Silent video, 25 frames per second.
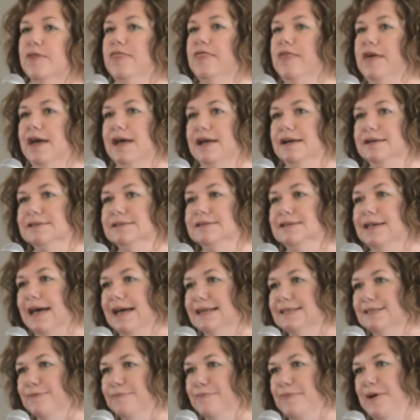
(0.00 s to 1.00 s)
things
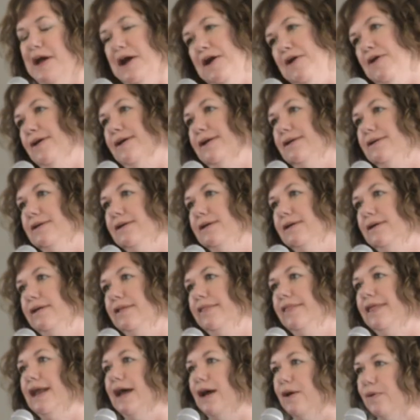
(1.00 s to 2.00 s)
as a parent
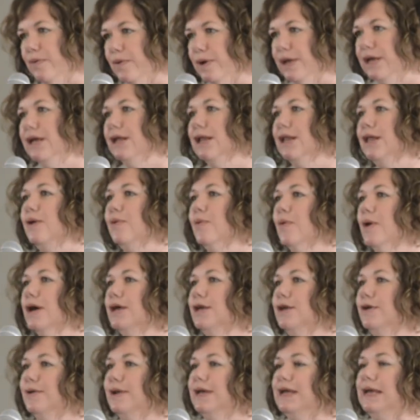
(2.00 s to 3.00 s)
that I really
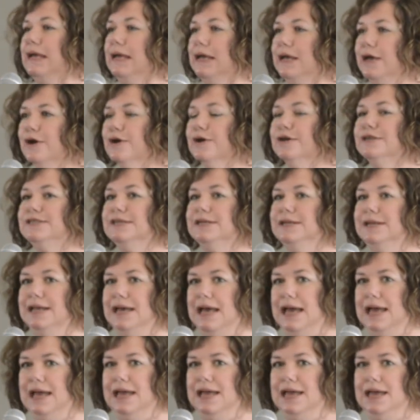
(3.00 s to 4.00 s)
want you to hear
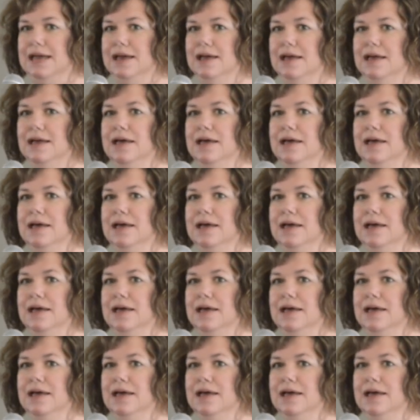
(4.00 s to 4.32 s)
today.